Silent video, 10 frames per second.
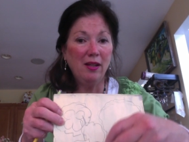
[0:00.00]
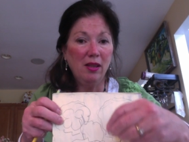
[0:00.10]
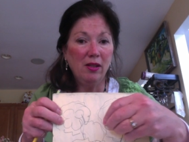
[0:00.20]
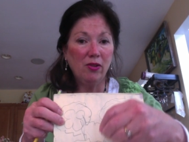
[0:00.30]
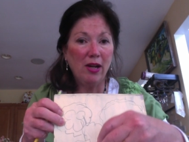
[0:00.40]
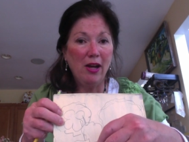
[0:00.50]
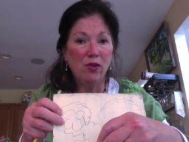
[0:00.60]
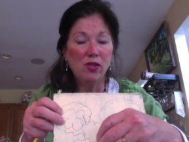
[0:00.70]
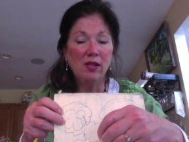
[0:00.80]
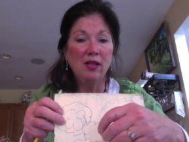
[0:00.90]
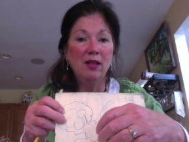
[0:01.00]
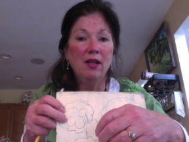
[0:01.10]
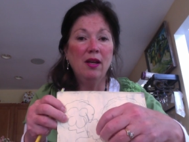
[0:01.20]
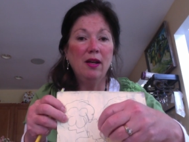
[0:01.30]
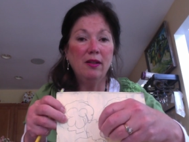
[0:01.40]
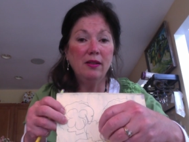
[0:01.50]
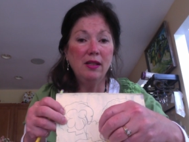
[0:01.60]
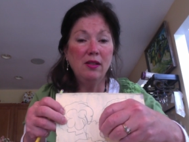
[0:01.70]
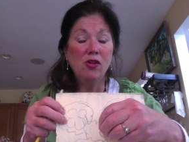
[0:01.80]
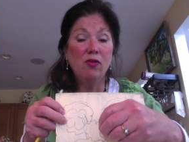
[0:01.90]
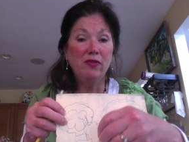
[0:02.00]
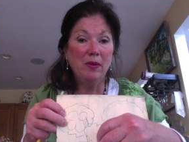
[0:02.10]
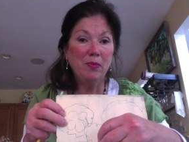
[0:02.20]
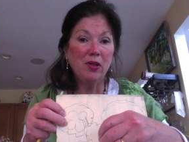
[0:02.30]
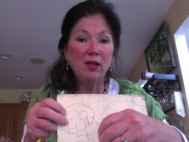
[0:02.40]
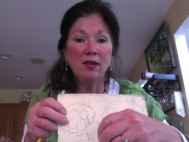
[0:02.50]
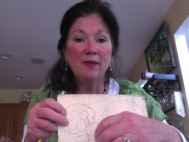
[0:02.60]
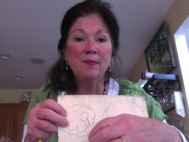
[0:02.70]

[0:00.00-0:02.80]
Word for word: in the ground uh, in November